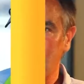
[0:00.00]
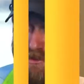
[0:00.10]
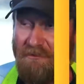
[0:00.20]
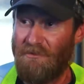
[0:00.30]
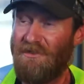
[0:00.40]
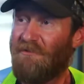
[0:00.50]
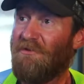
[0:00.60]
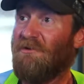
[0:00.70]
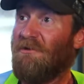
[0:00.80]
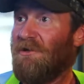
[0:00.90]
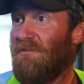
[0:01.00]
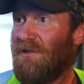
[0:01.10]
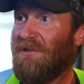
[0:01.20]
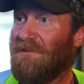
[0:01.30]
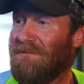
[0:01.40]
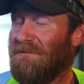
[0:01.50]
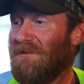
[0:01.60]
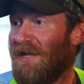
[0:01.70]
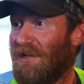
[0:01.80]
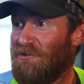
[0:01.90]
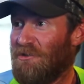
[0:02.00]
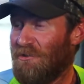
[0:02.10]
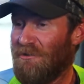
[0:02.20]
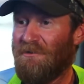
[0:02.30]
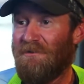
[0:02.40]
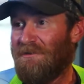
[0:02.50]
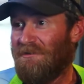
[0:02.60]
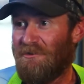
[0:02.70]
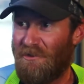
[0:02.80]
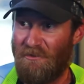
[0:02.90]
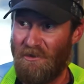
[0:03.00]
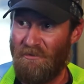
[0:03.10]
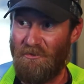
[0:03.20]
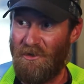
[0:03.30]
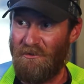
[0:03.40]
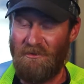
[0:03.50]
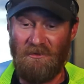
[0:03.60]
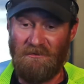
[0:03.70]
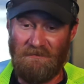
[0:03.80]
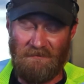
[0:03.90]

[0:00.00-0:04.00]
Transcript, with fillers: I would definitely recommend a cat shear to another operator in the